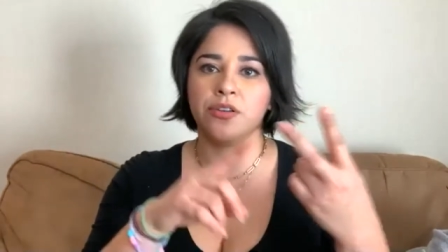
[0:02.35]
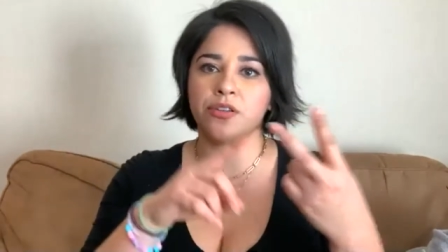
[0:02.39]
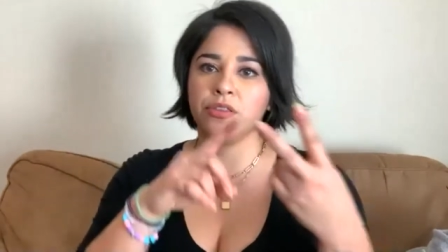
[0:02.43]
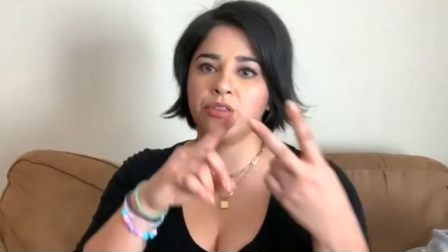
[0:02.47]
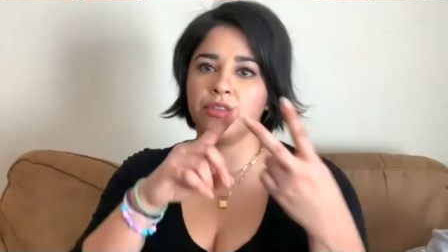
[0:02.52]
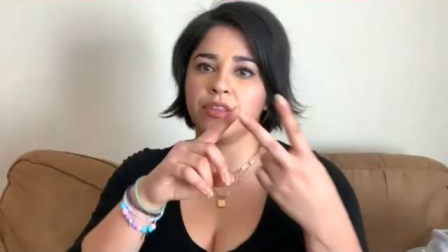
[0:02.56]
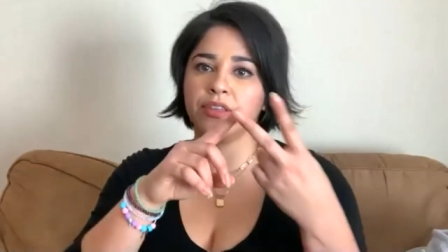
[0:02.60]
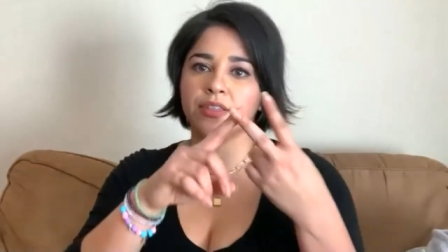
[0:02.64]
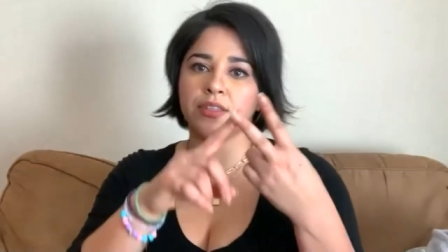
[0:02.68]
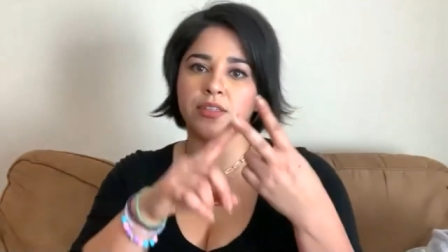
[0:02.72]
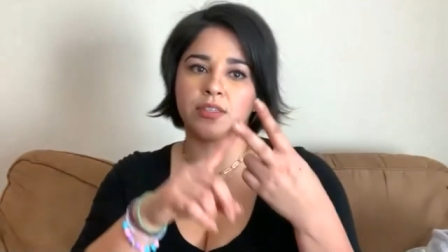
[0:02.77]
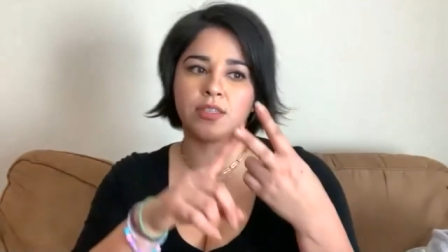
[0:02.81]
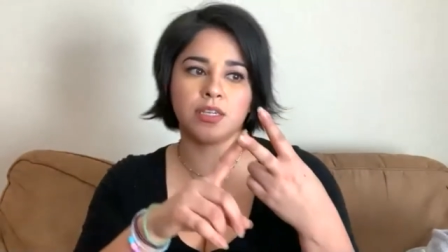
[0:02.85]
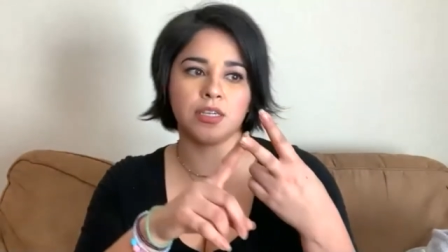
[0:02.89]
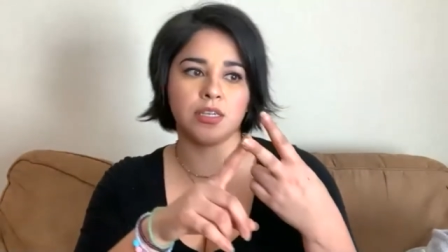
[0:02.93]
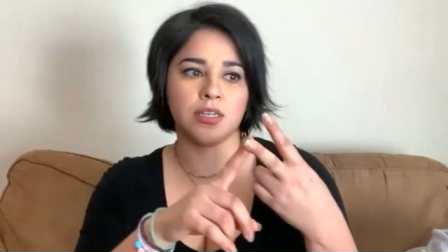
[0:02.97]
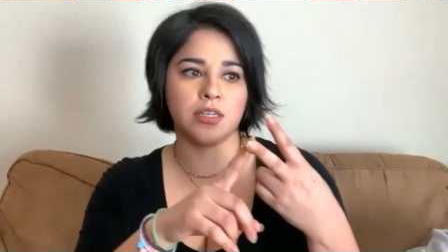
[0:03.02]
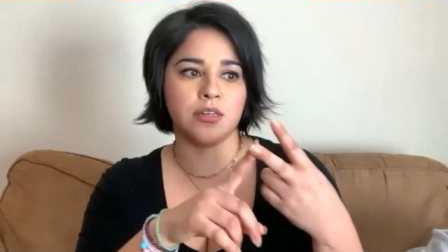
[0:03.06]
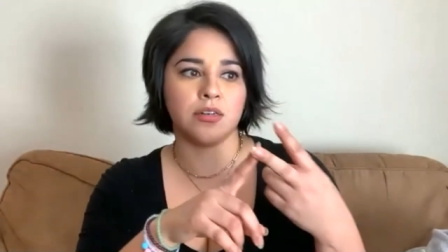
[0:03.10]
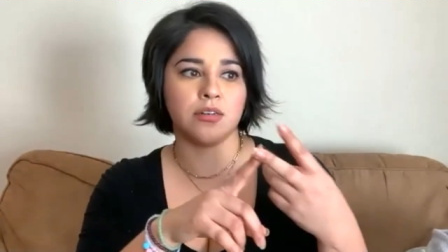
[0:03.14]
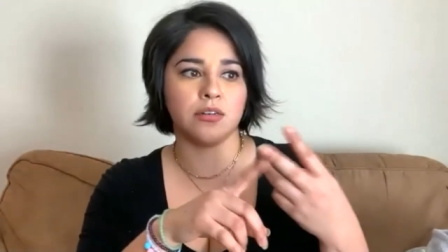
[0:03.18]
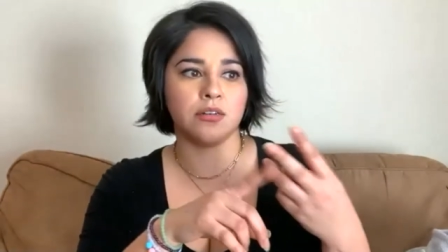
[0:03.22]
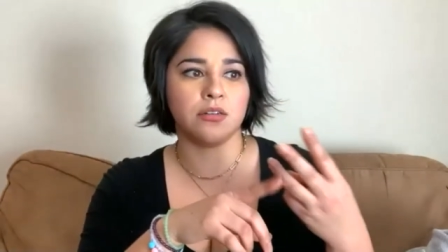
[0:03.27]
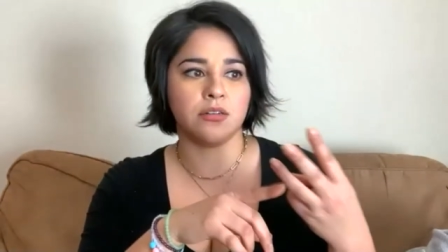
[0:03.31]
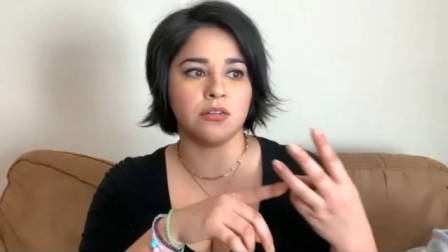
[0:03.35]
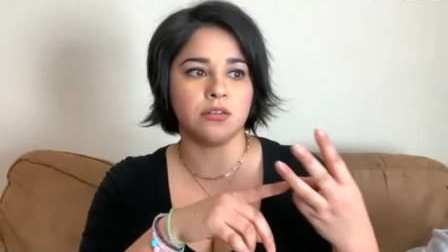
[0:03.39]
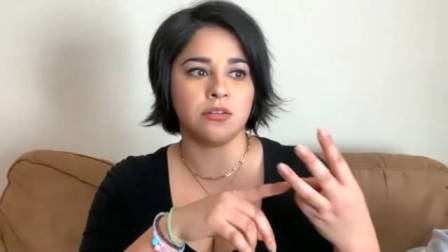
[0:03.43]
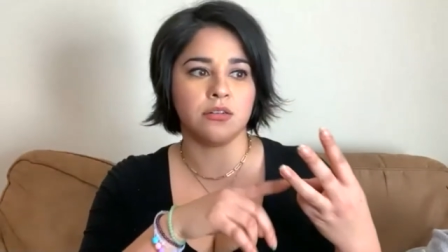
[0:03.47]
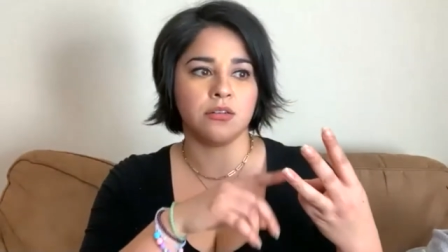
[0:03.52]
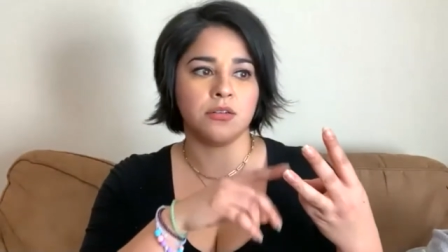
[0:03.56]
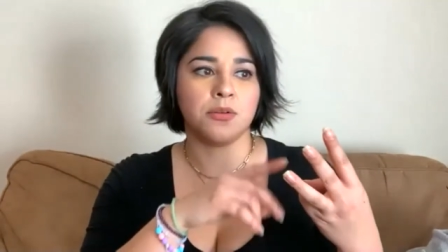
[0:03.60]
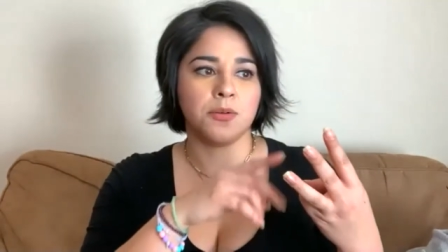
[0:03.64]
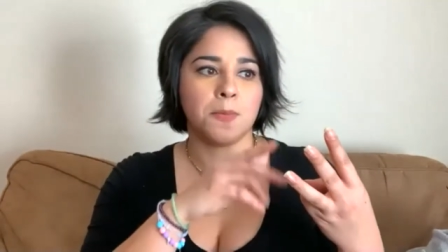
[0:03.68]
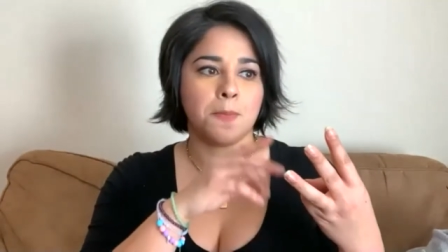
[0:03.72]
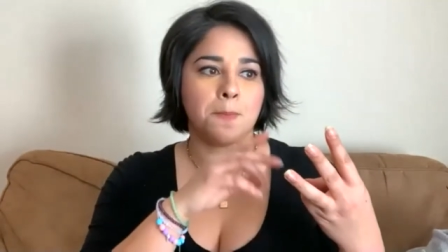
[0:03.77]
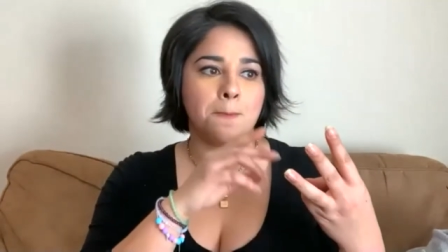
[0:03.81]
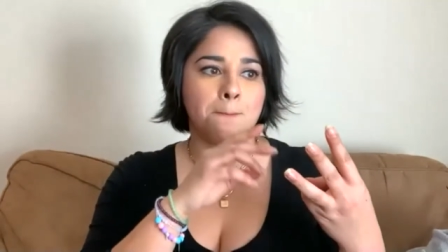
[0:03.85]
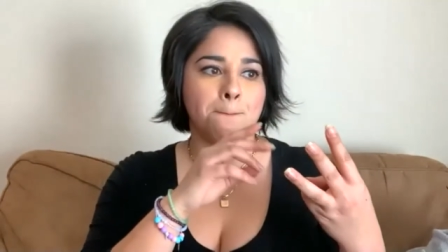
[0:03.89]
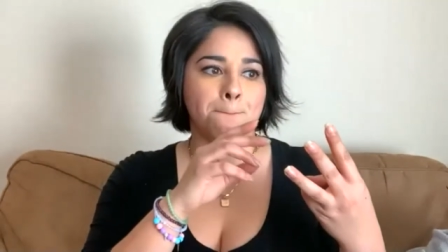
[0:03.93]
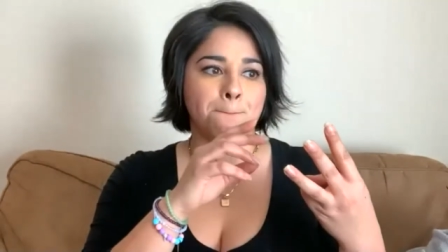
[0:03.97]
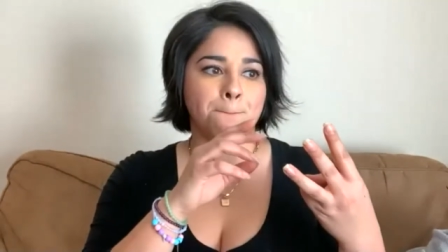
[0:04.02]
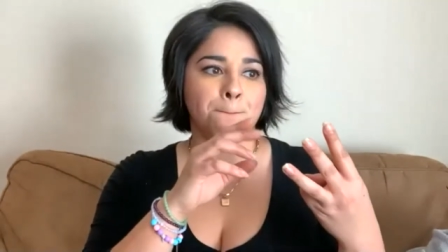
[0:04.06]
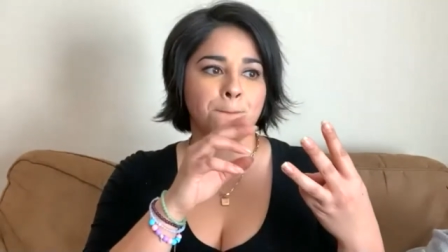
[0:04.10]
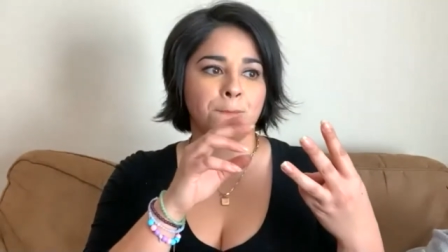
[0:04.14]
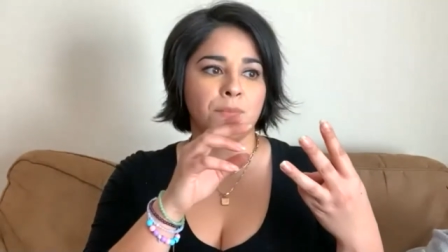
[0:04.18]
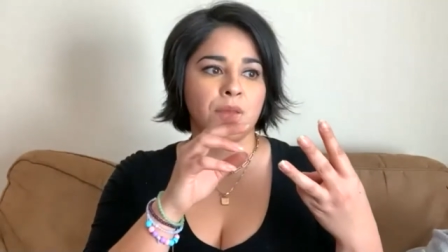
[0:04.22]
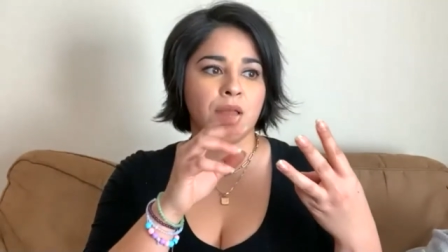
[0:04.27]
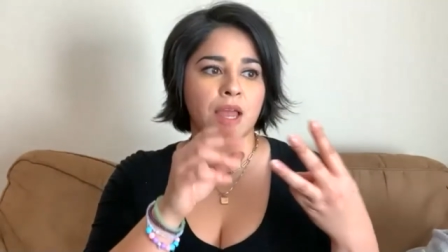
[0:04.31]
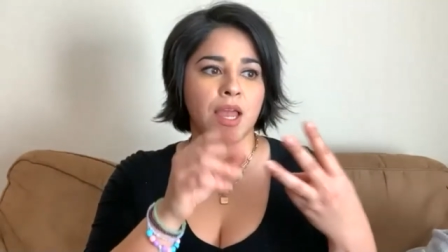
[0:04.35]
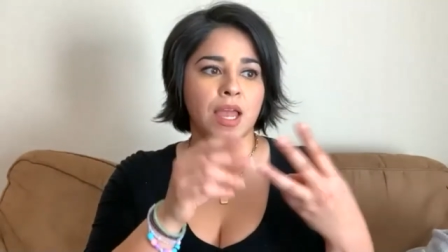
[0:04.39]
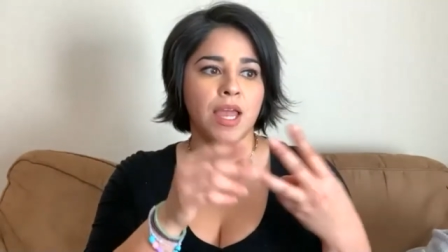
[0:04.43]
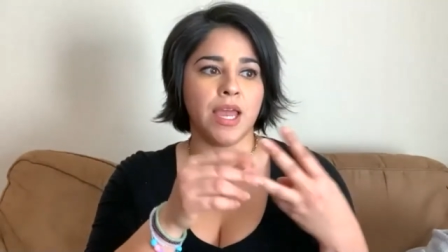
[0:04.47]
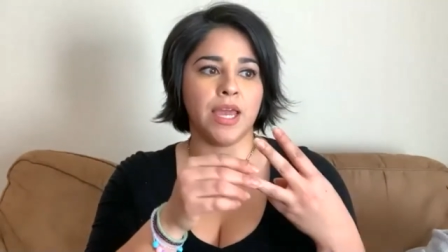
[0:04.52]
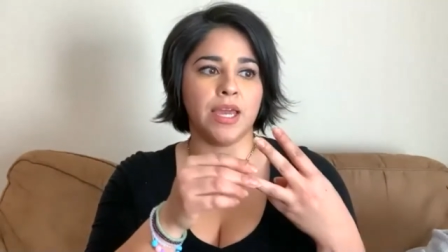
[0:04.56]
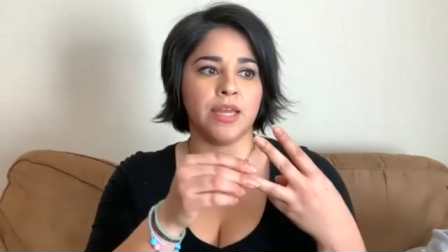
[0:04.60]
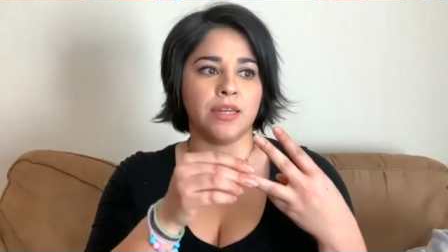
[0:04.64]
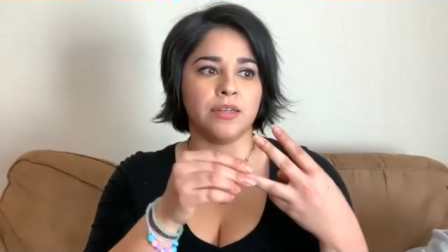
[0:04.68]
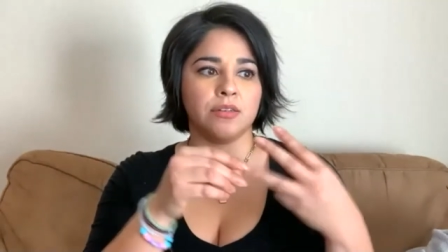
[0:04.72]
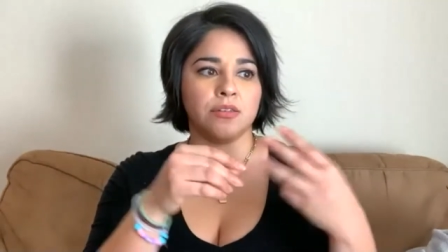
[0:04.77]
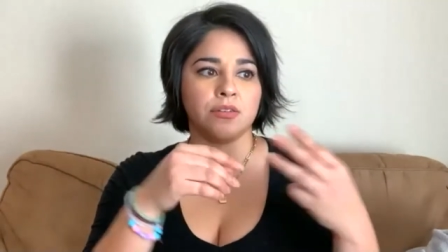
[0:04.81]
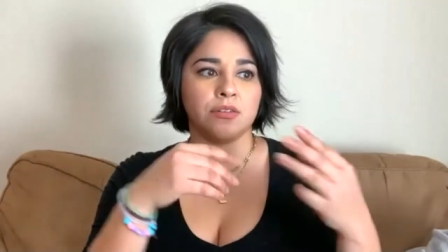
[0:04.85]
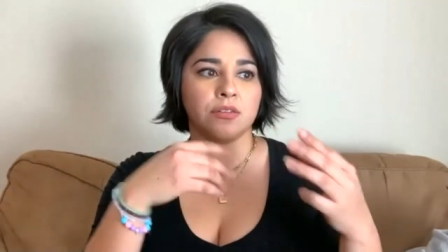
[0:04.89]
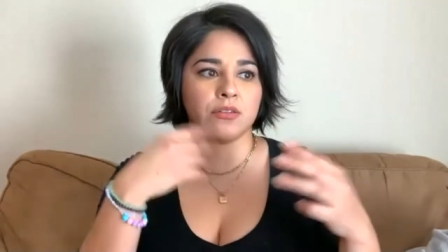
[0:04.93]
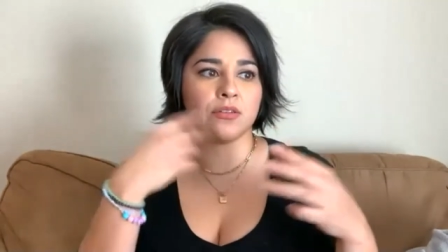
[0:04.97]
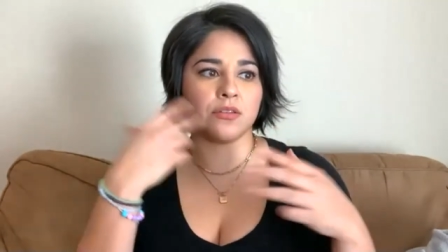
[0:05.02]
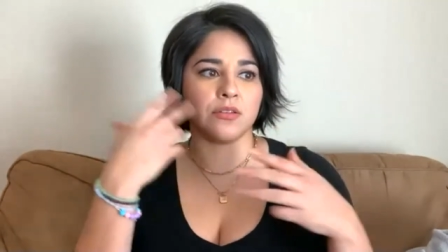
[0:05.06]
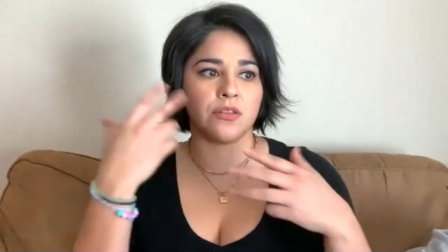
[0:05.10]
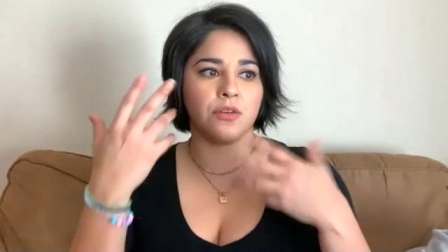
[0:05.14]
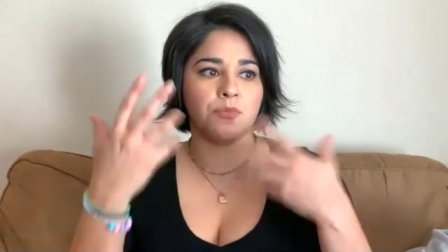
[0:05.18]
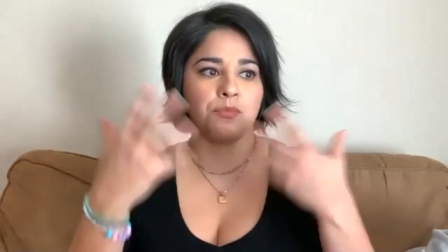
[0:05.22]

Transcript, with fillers: the scene, and the